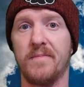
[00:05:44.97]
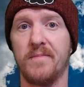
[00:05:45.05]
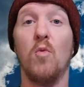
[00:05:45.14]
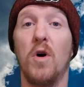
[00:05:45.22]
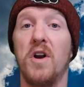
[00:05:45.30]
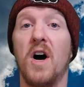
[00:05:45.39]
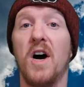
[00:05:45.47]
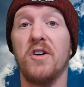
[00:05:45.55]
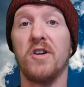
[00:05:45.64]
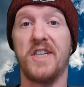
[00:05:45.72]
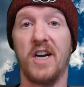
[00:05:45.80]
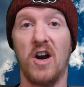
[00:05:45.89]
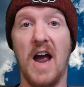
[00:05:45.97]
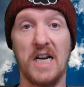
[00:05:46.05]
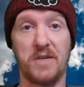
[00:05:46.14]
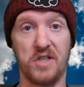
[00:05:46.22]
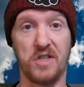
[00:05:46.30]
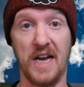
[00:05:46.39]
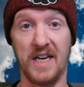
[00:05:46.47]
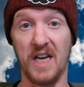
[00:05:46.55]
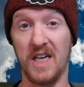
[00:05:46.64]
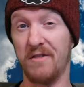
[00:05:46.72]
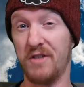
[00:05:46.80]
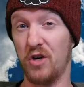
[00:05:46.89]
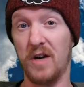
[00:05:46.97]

100 terahash per second gives you an